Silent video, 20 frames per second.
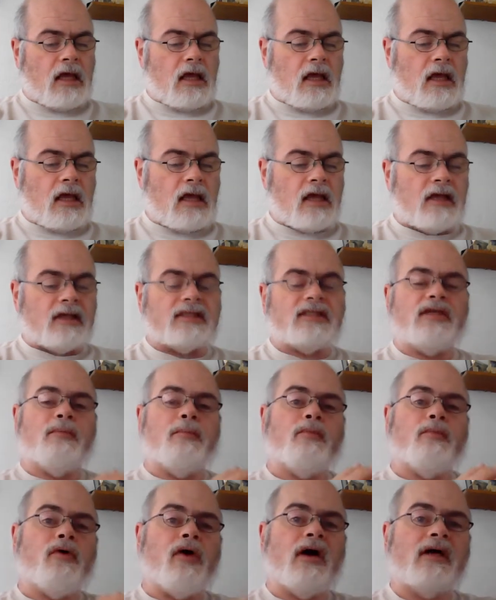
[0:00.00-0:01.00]

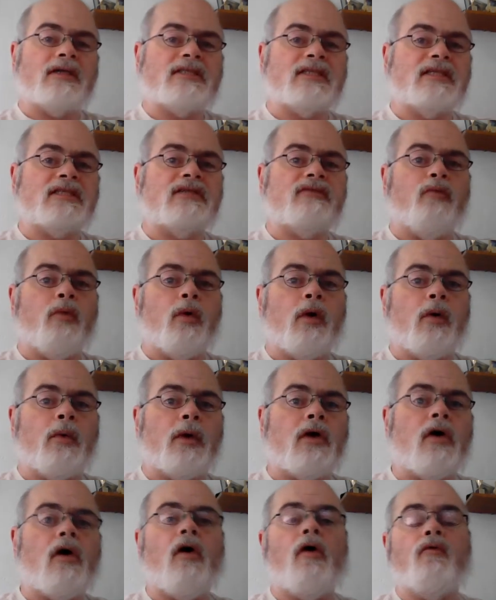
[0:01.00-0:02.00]
is the process of
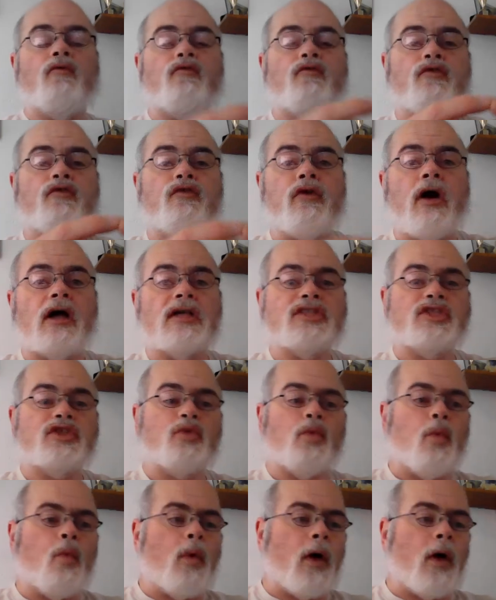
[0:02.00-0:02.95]
what we call frost